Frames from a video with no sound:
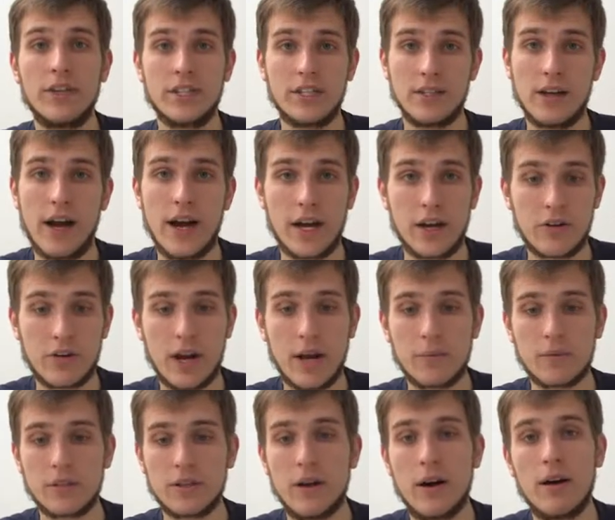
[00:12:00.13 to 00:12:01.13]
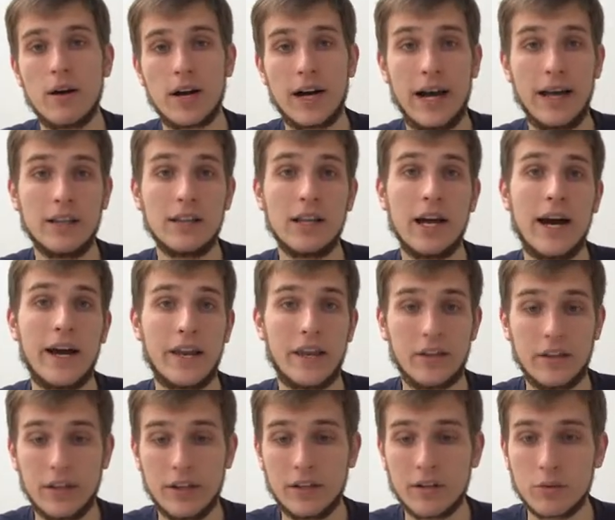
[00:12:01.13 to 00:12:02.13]
of these diagrams
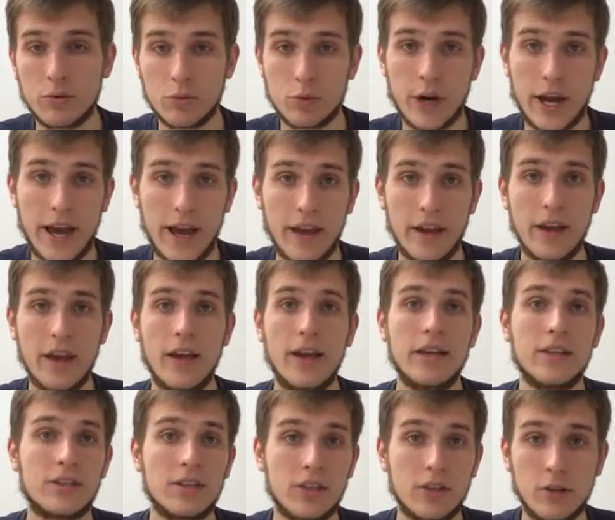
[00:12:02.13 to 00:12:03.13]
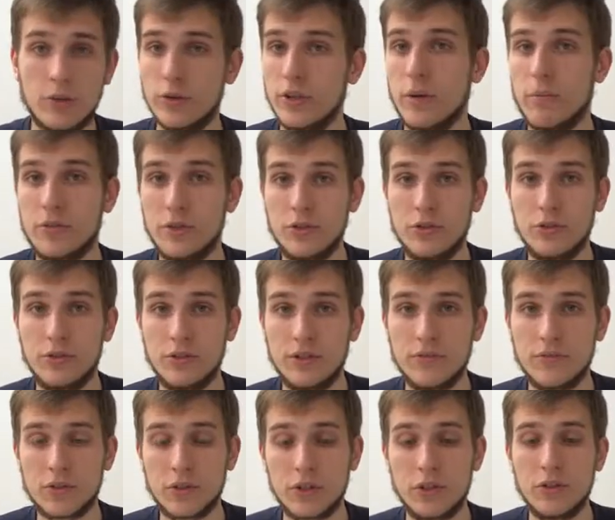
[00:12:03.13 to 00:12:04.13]
highlighted in red, it's a good
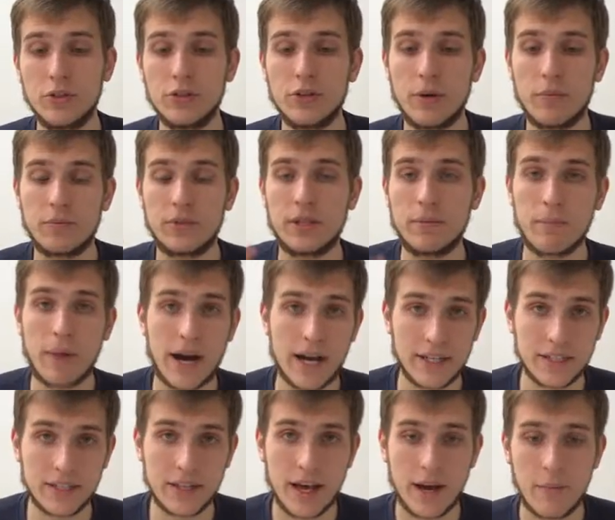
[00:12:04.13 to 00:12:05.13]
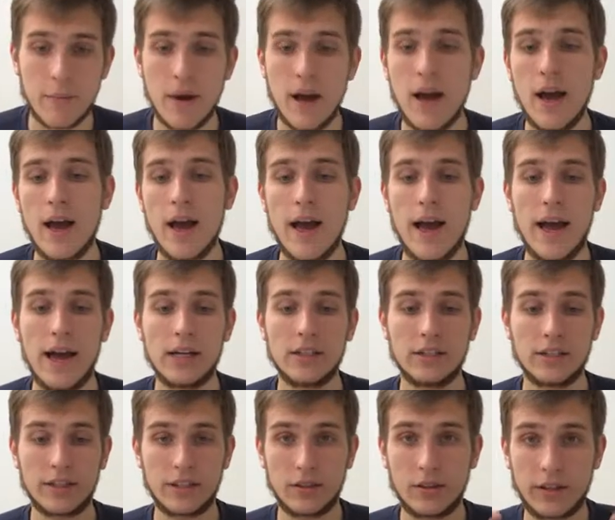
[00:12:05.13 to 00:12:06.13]
opportunity for you to optimize them
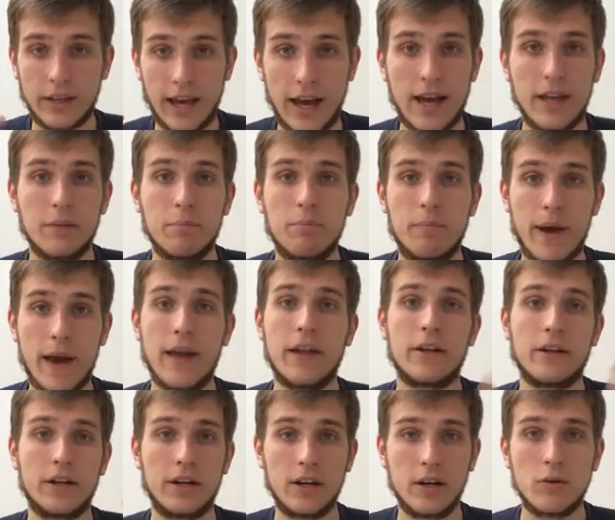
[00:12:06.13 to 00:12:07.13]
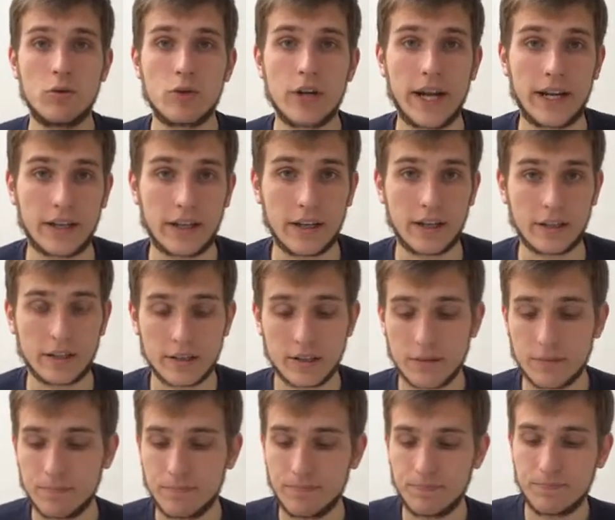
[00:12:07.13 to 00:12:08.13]
and get better
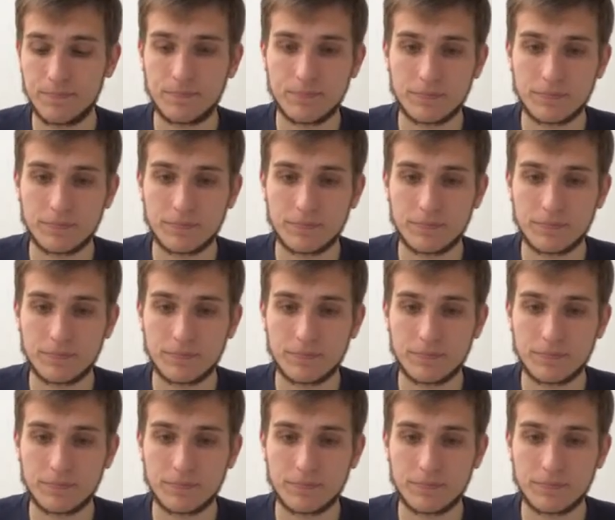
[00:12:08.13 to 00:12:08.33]
rankings.